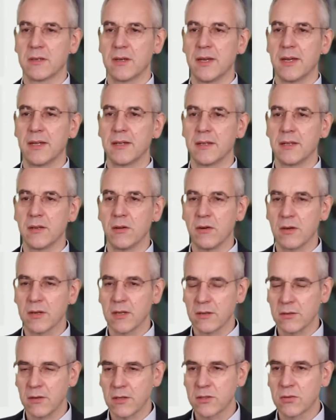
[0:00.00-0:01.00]
And in
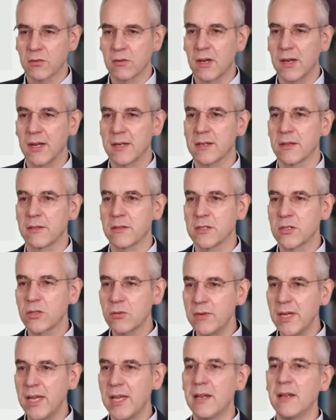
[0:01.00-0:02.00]
order not to clutter the
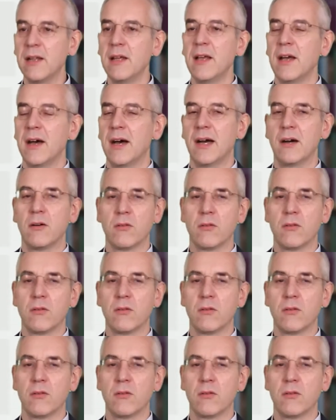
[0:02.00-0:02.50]
screen, I